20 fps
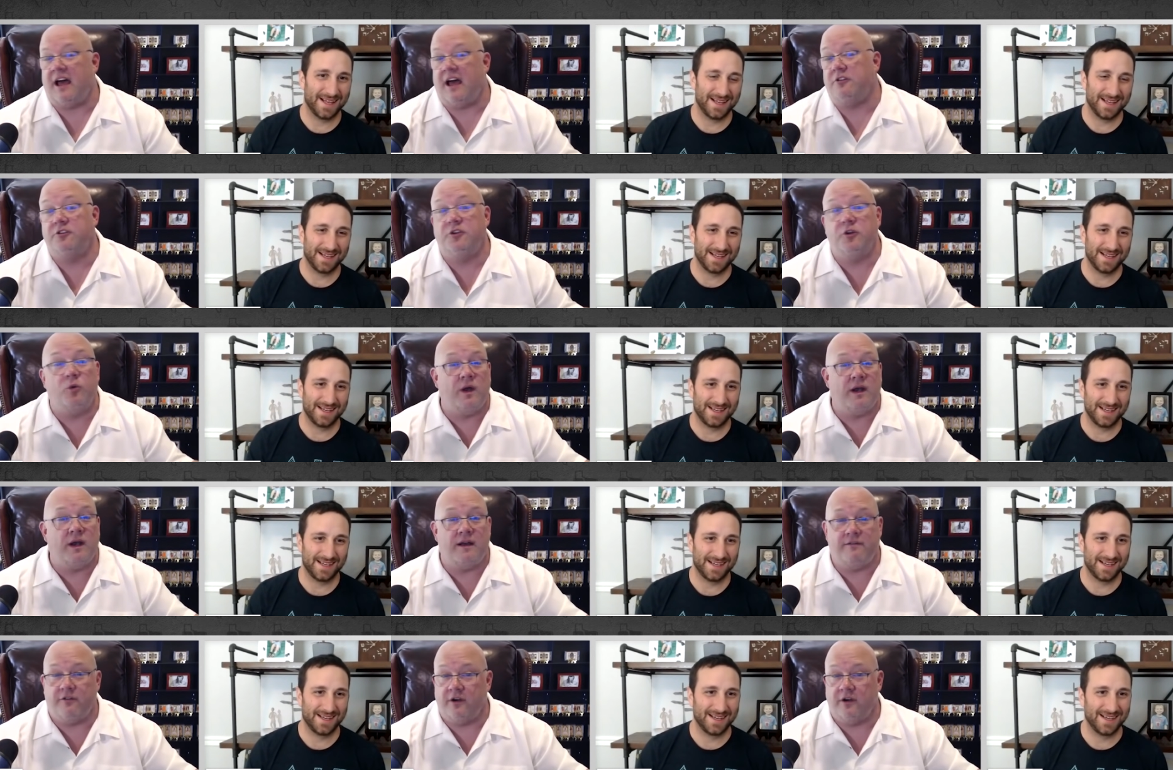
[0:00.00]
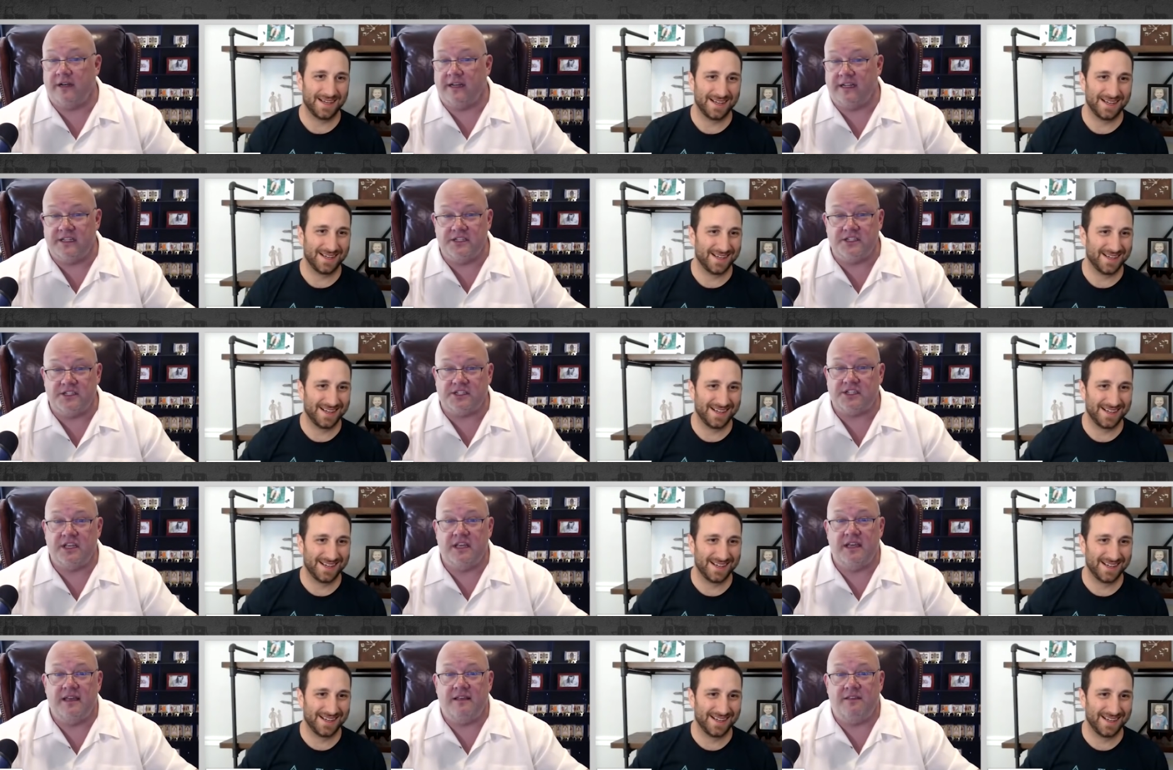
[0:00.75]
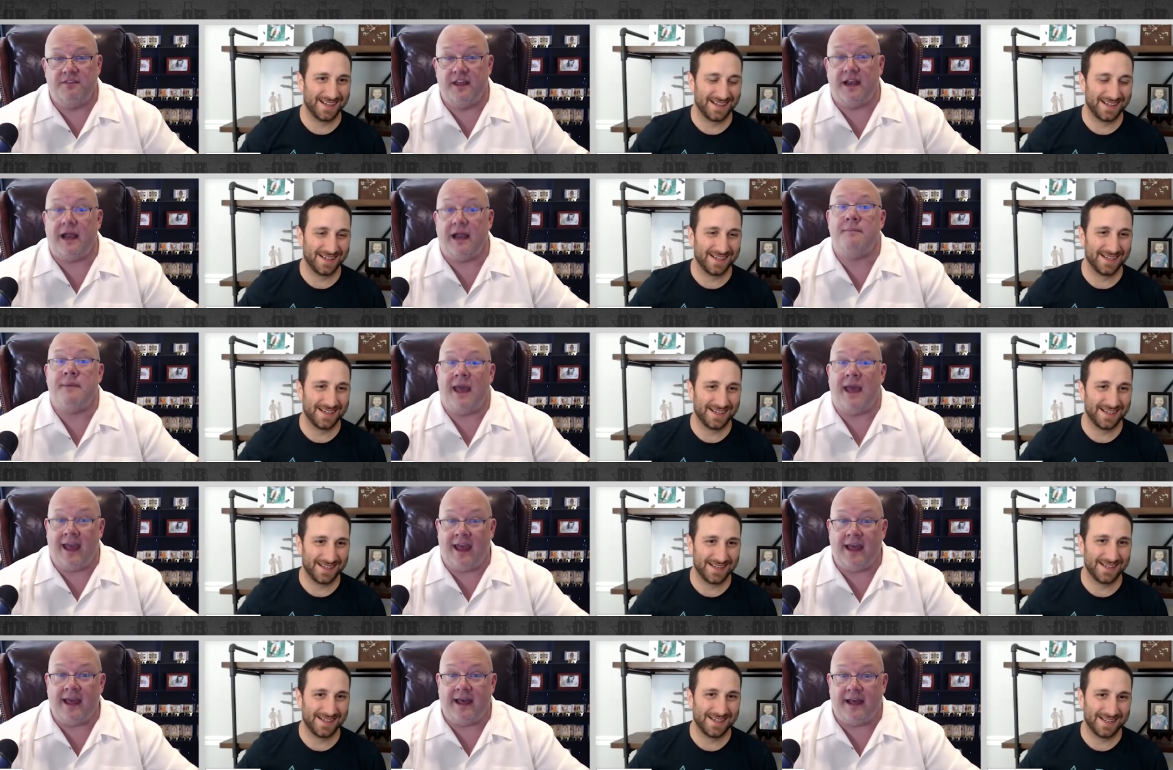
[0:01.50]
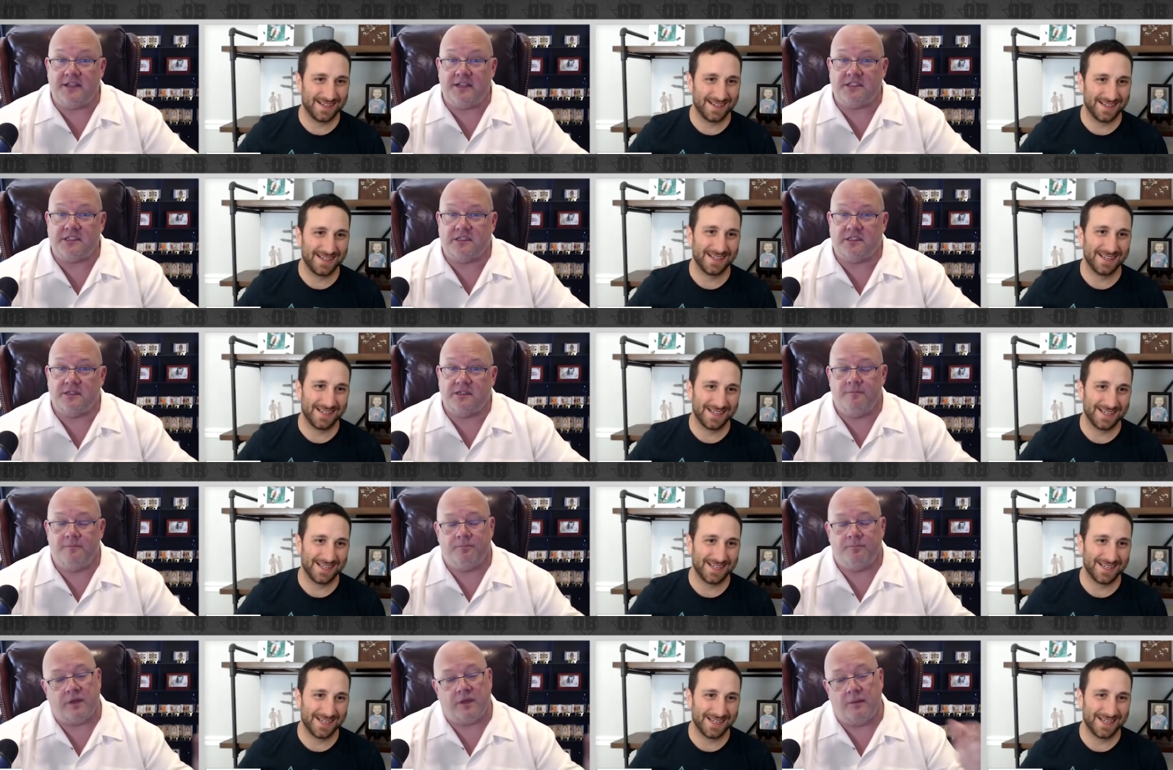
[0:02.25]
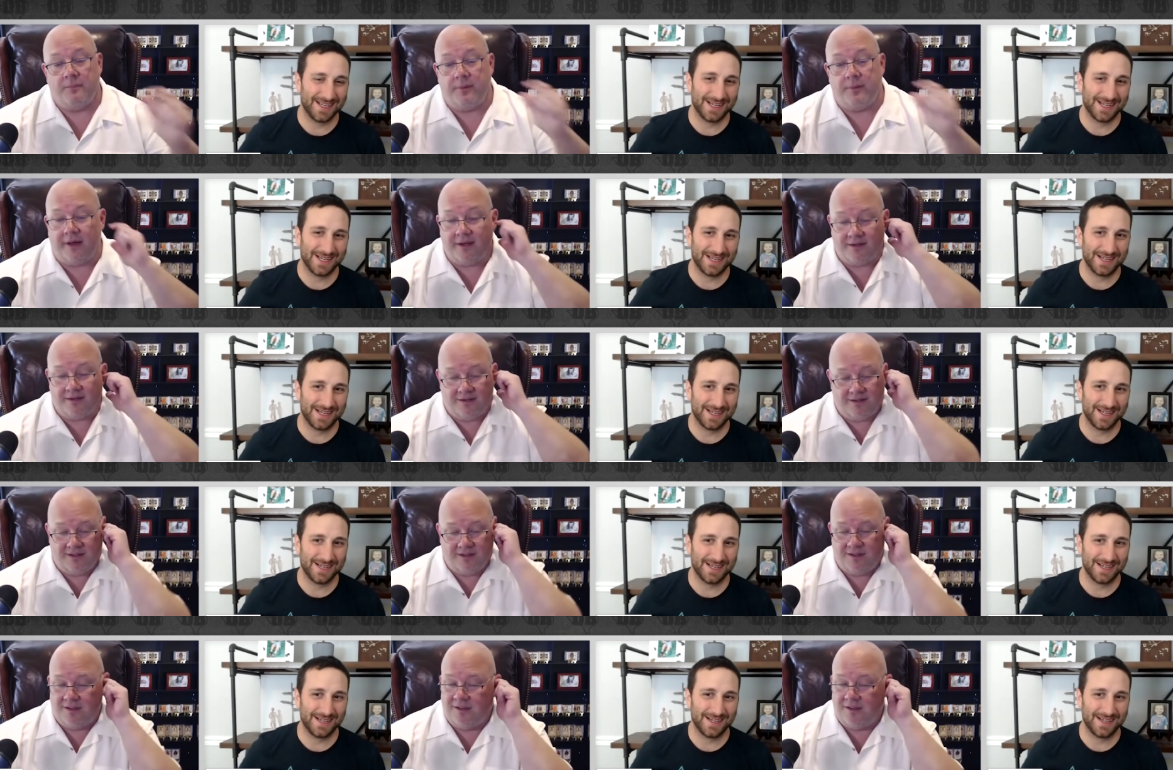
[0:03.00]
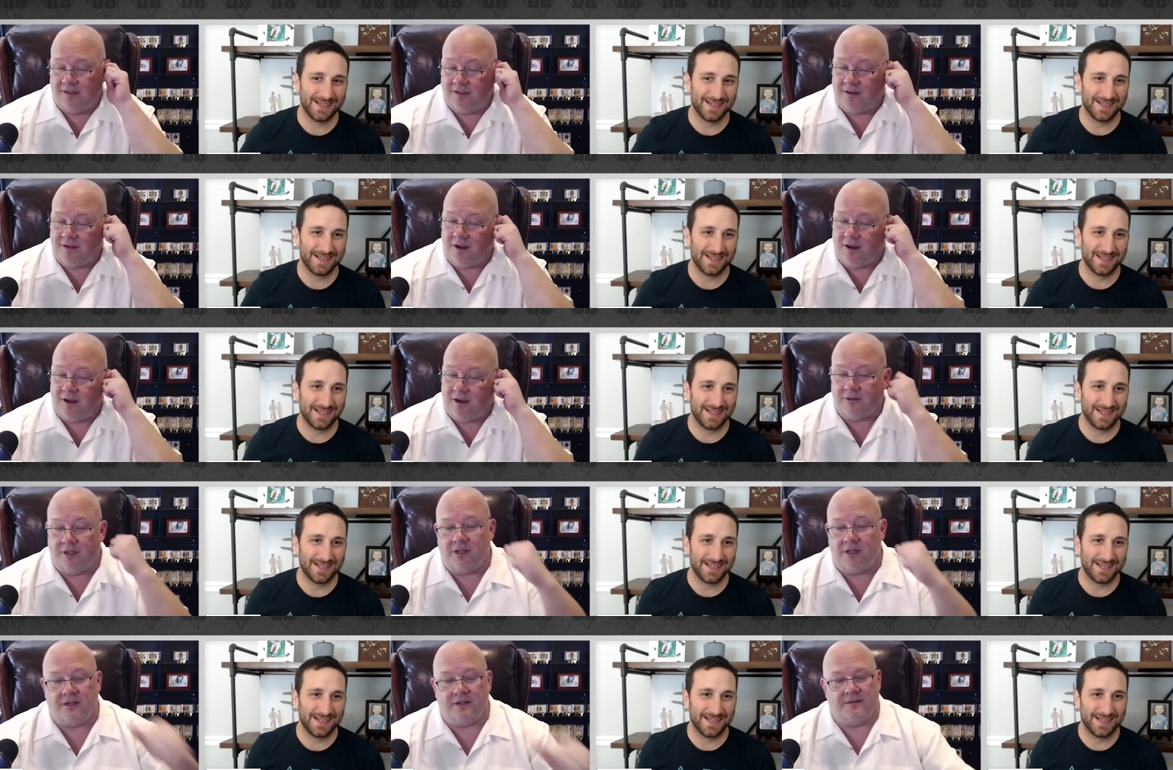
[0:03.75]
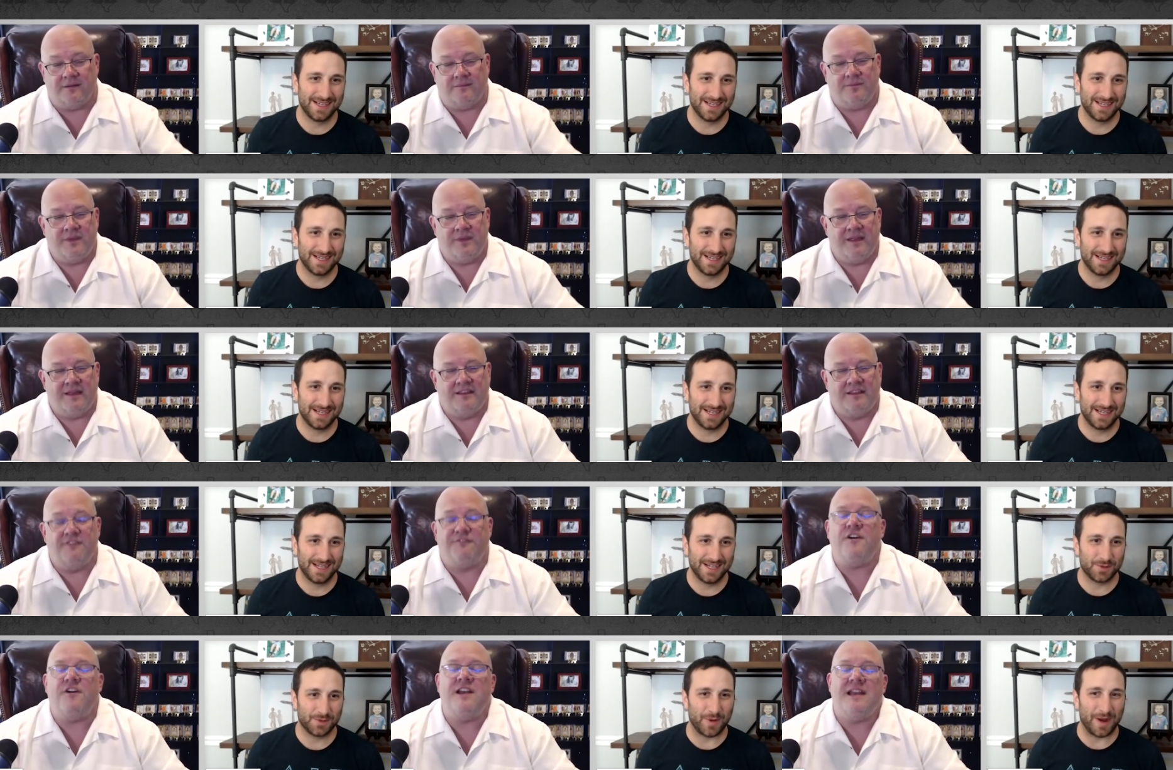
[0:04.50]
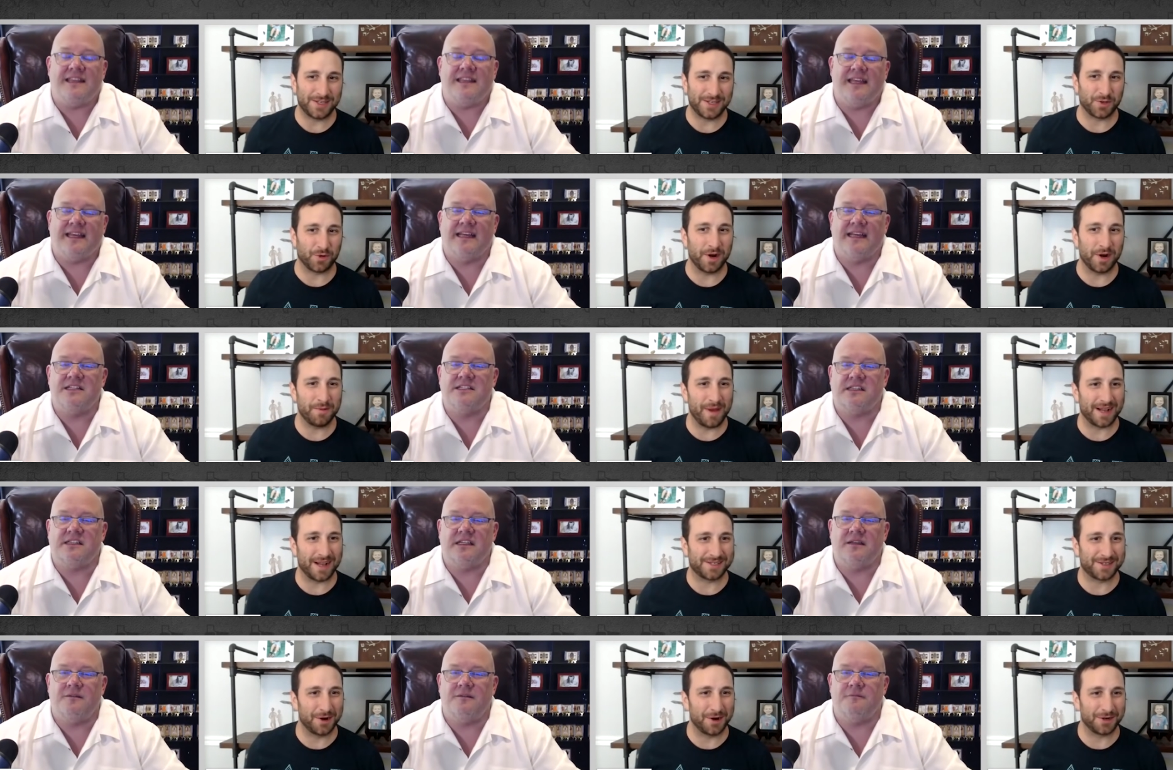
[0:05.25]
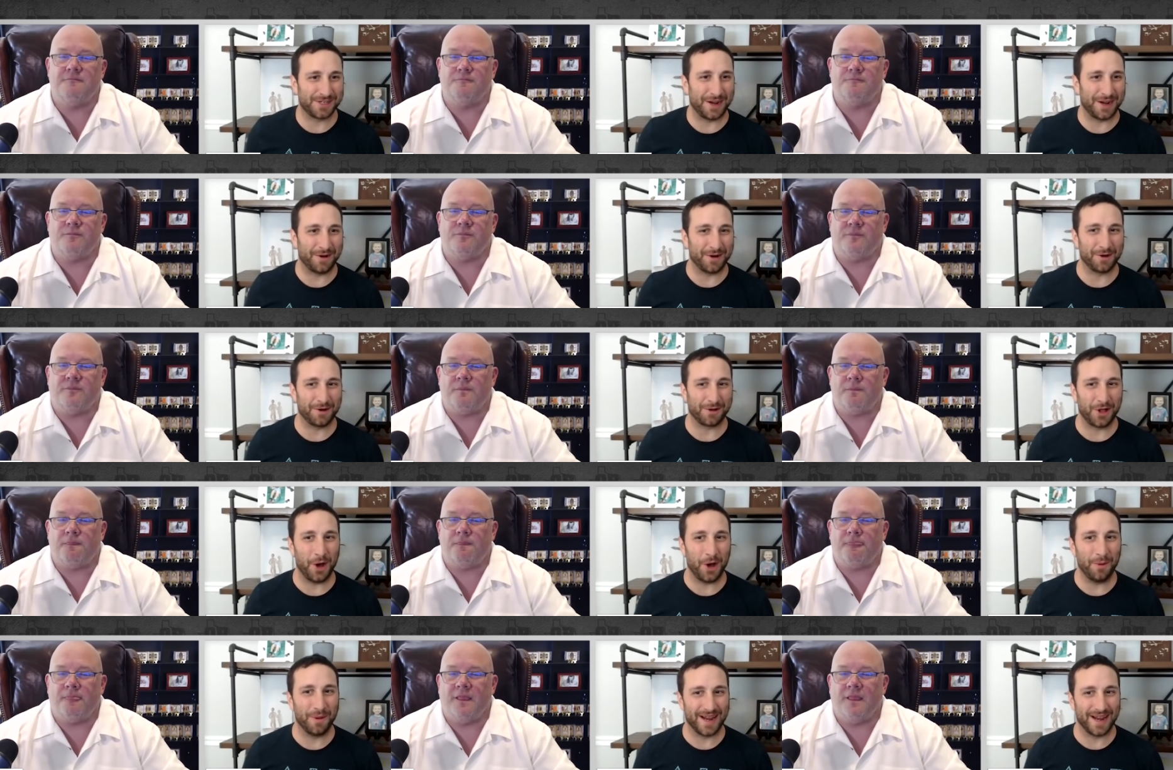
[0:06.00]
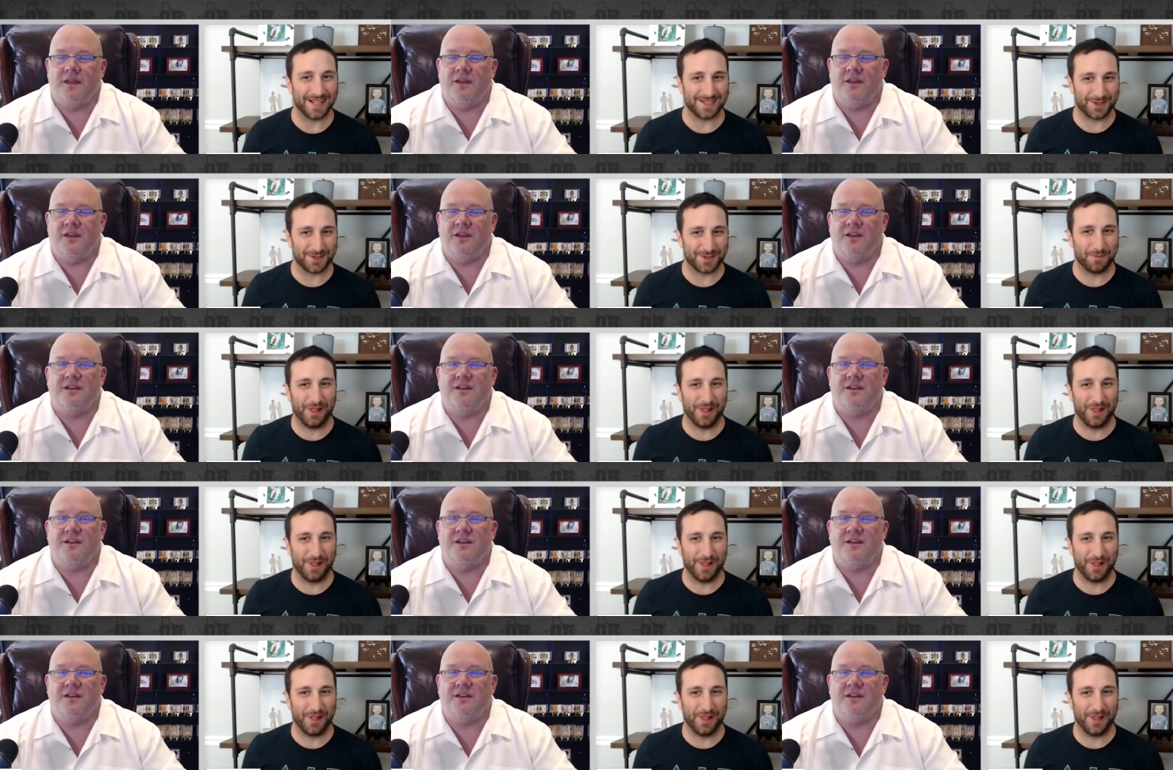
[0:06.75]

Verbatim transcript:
Speaker 1: I'll do whatever it is that I'm asked. But, you know, look, the funny thing running is, backs
Speaker 2: coach now at Oklahoma and not still